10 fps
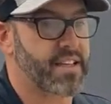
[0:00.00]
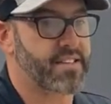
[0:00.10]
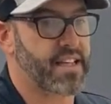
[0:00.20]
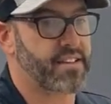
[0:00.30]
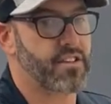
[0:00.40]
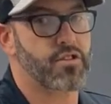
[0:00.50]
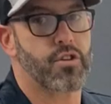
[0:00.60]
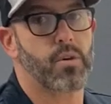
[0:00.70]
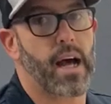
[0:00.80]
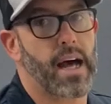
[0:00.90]
is that these
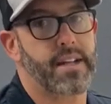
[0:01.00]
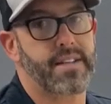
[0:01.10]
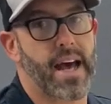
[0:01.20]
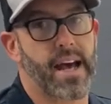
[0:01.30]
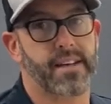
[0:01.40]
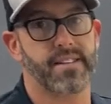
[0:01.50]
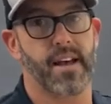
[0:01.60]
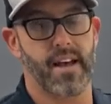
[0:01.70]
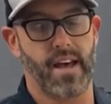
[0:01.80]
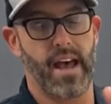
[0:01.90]
2 contacts
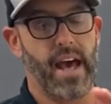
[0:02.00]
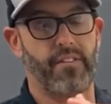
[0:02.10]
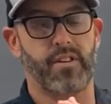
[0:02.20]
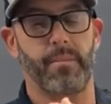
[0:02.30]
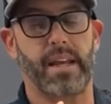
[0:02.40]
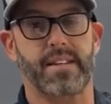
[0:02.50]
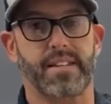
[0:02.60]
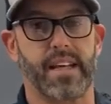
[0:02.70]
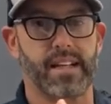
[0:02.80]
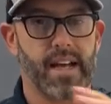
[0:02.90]
have to make
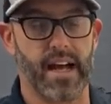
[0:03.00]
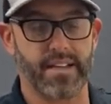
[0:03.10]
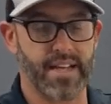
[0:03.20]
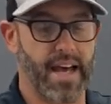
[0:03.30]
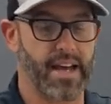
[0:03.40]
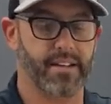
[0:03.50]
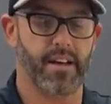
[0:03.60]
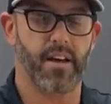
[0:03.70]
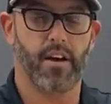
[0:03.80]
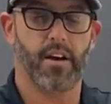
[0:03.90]
skin contact,
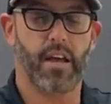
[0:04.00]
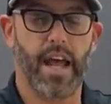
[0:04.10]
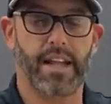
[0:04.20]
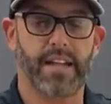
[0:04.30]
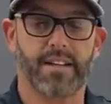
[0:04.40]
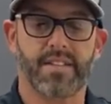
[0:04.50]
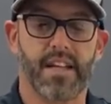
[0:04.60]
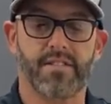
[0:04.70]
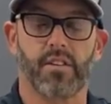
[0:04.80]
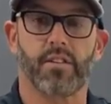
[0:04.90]
and then it
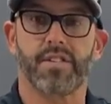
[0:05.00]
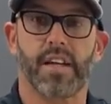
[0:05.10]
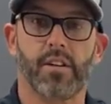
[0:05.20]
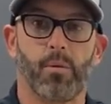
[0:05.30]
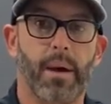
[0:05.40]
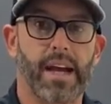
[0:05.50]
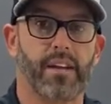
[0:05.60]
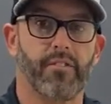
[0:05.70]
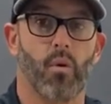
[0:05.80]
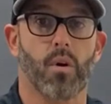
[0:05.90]
sends a little signal back
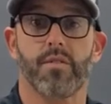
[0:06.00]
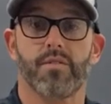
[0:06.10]
and forth.